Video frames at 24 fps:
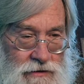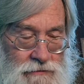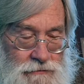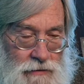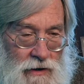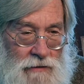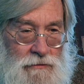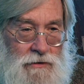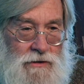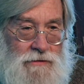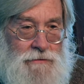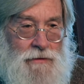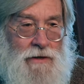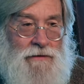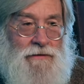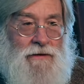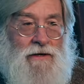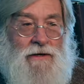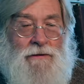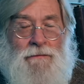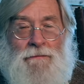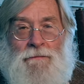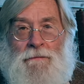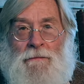It probably is about
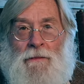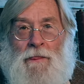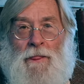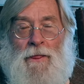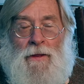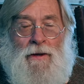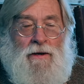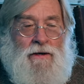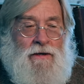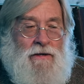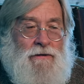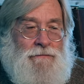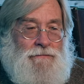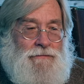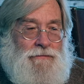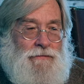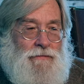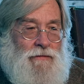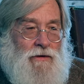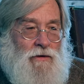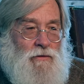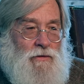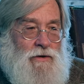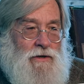that.
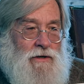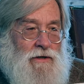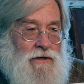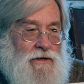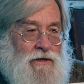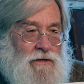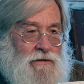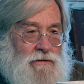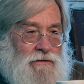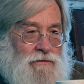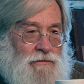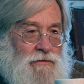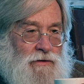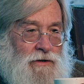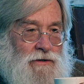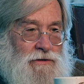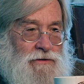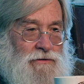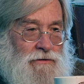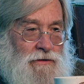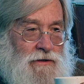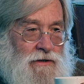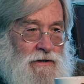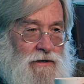We are we are
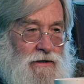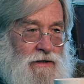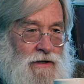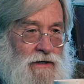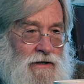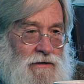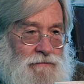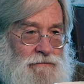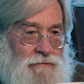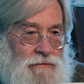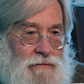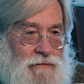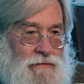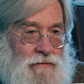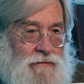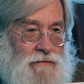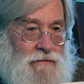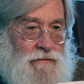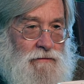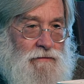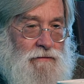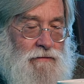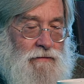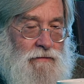doing um,
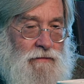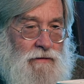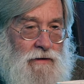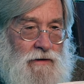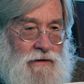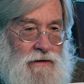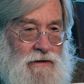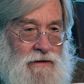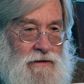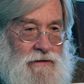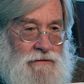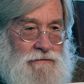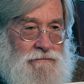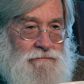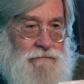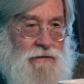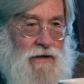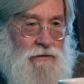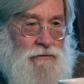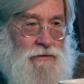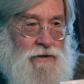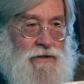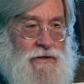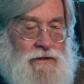uh,
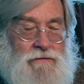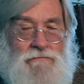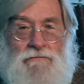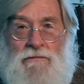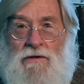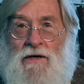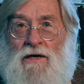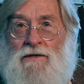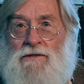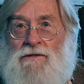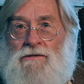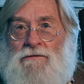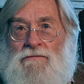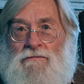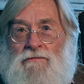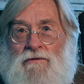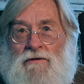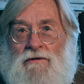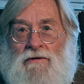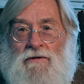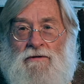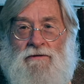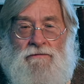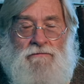that really cuts
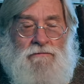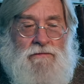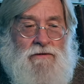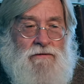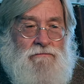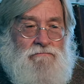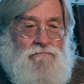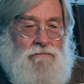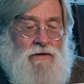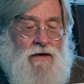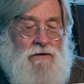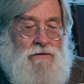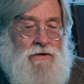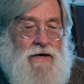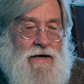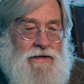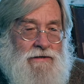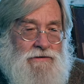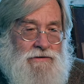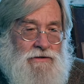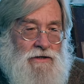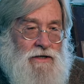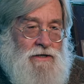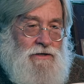or uh,
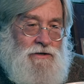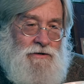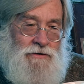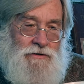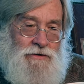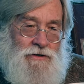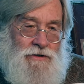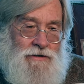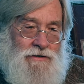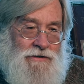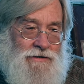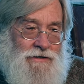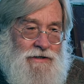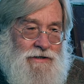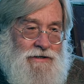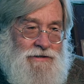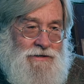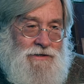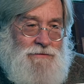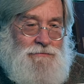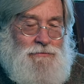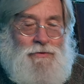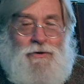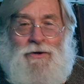adds, I should say,
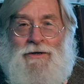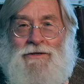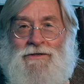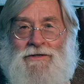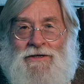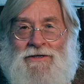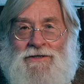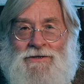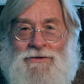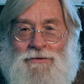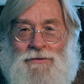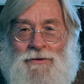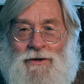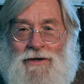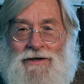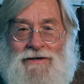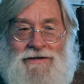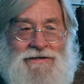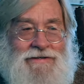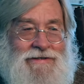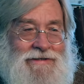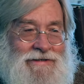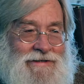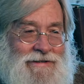supports us
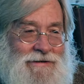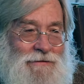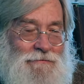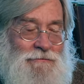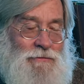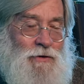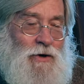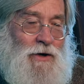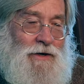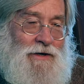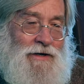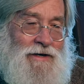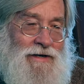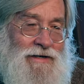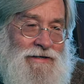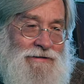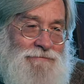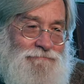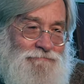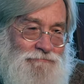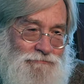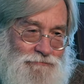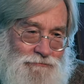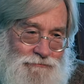well on a
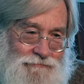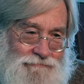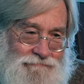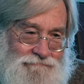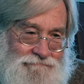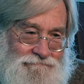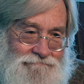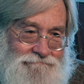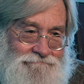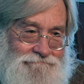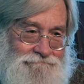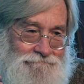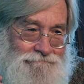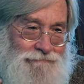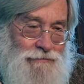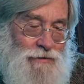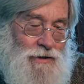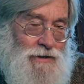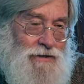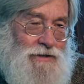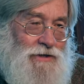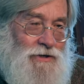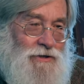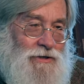
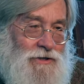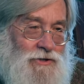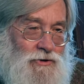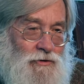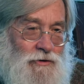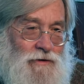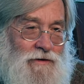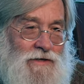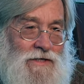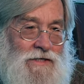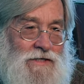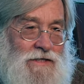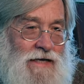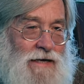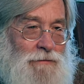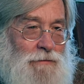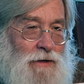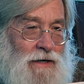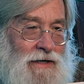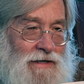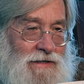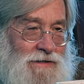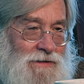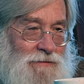you know sort of
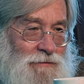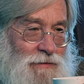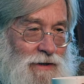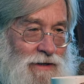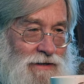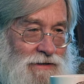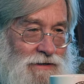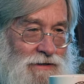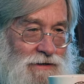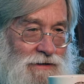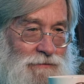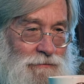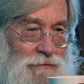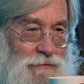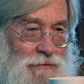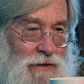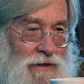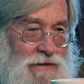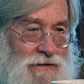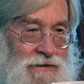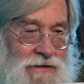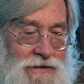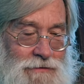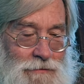stabilizing basis.
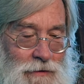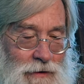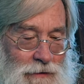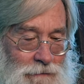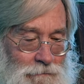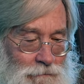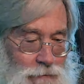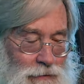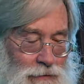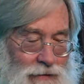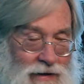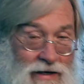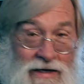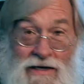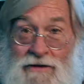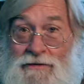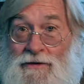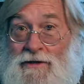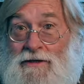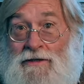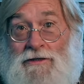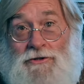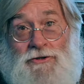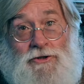Basis, but
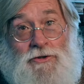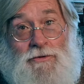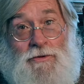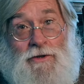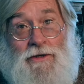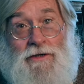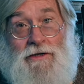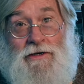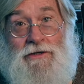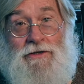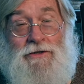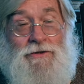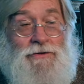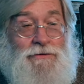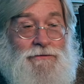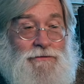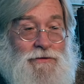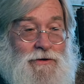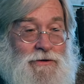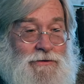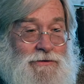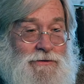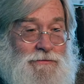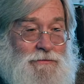anything else you want to do,
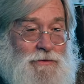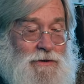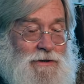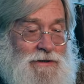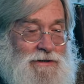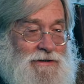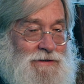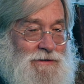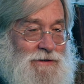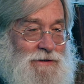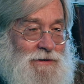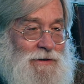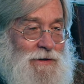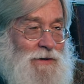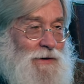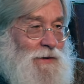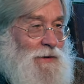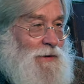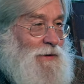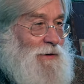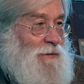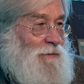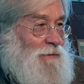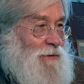folks, please
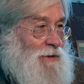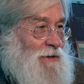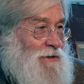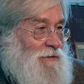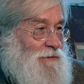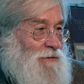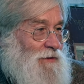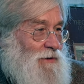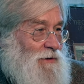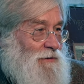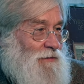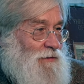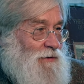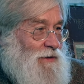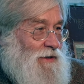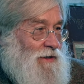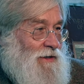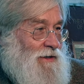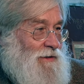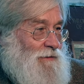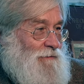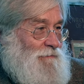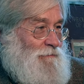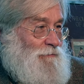please feel
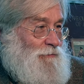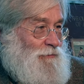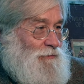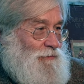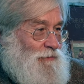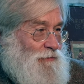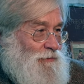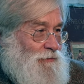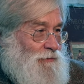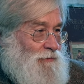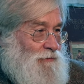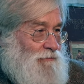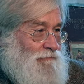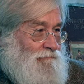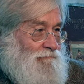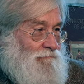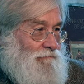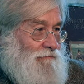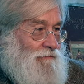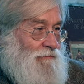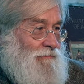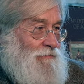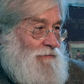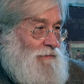free.
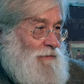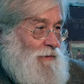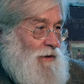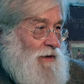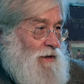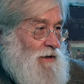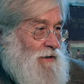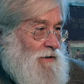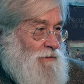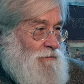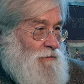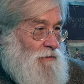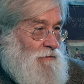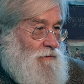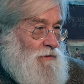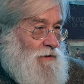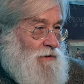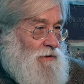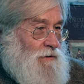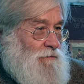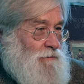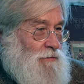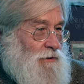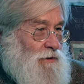I guess move
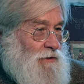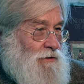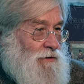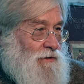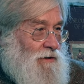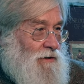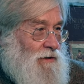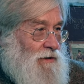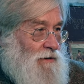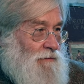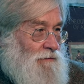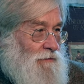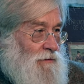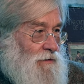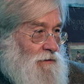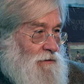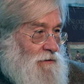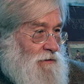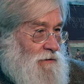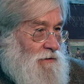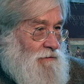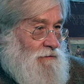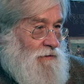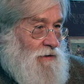this computer a little
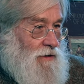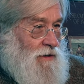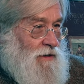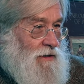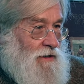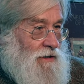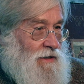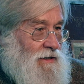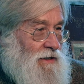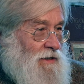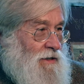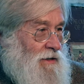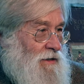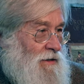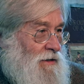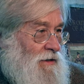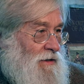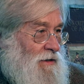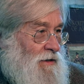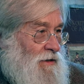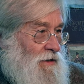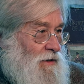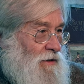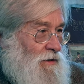further over.
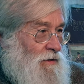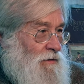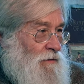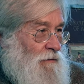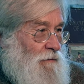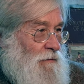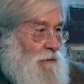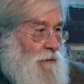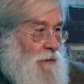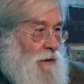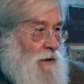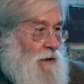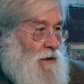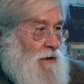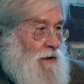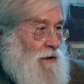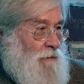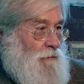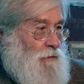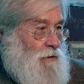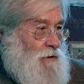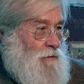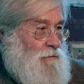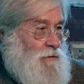
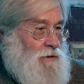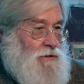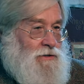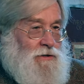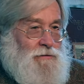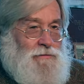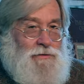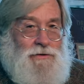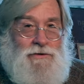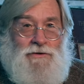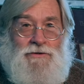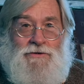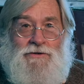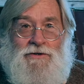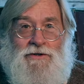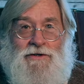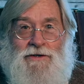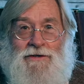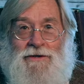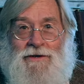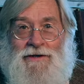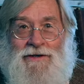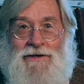Happier, Mr. Producer.